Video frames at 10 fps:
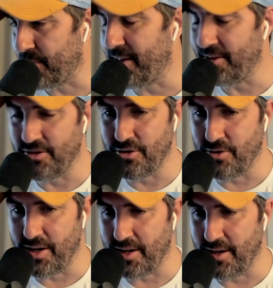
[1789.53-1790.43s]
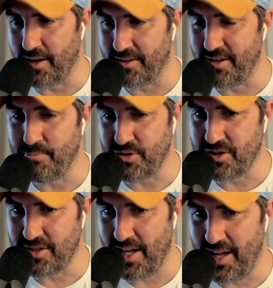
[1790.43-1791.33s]
had to do like a
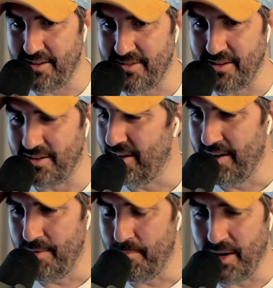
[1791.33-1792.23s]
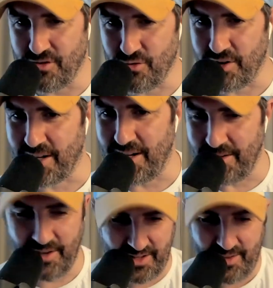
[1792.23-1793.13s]
temperature test and made sure I,
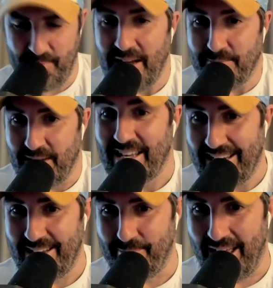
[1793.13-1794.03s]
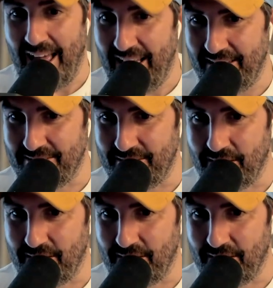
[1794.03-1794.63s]
like they made me clean my hands.